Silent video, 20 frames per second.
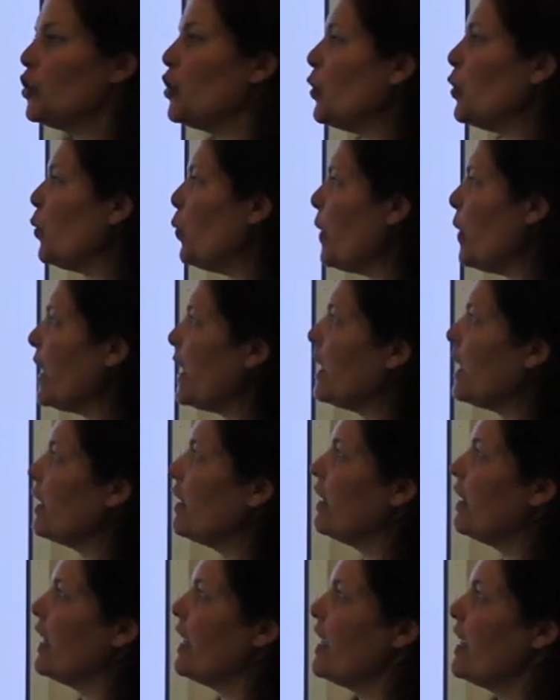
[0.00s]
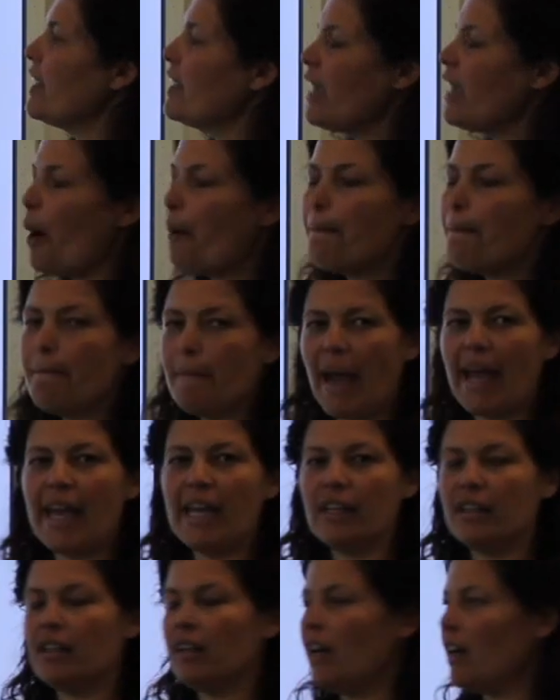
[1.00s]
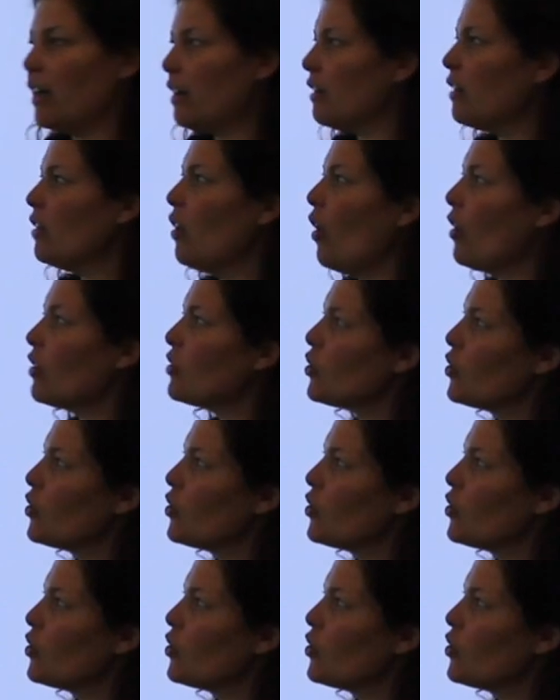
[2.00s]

quickly make a clock.